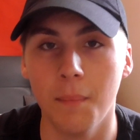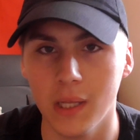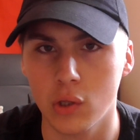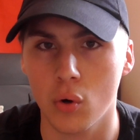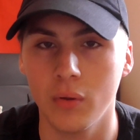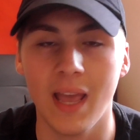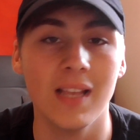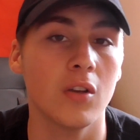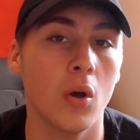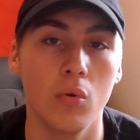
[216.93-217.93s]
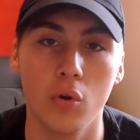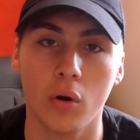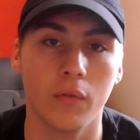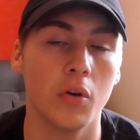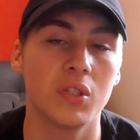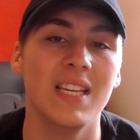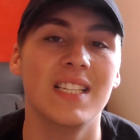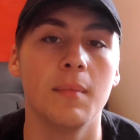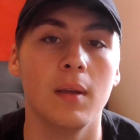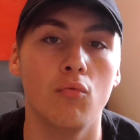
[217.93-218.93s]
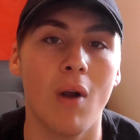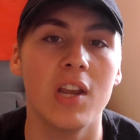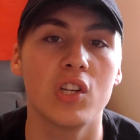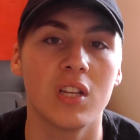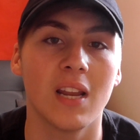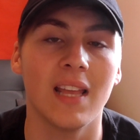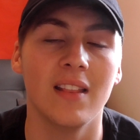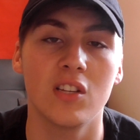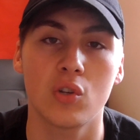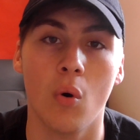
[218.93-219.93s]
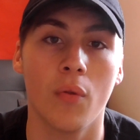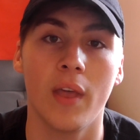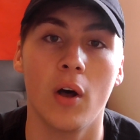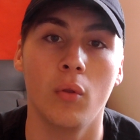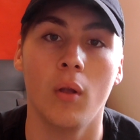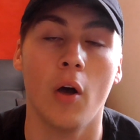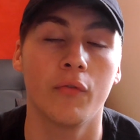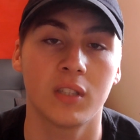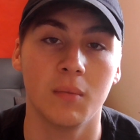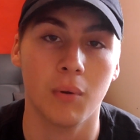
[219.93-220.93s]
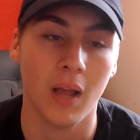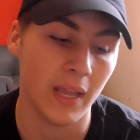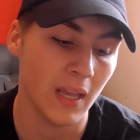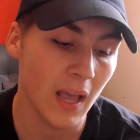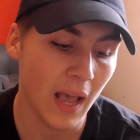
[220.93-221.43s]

Pedro Neto, none of those need to be registered in this squad. They'll obviously play